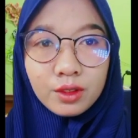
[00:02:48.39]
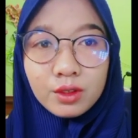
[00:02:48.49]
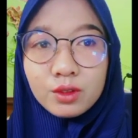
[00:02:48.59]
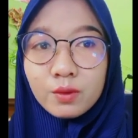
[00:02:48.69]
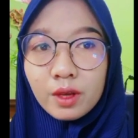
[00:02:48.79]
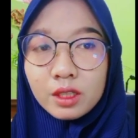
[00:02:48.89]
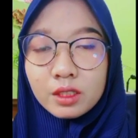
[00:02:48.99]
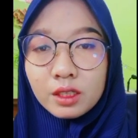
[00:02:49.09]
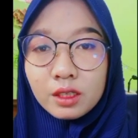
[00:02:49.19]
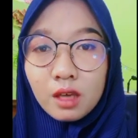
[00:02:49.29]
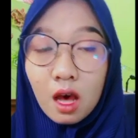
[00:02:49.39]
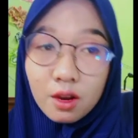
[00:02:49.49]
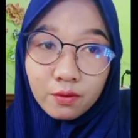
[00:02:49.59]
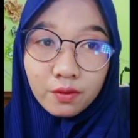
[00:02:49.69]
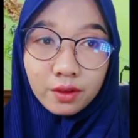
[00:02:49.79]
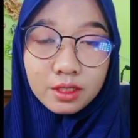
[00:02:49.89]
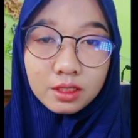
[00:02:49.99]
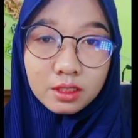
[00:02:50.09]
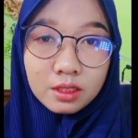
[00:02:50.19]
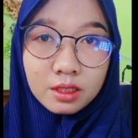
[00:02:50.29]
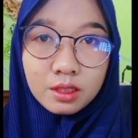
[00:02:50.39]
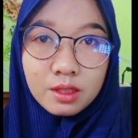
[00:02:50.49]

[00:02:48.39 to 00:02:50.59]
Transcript: usually conveys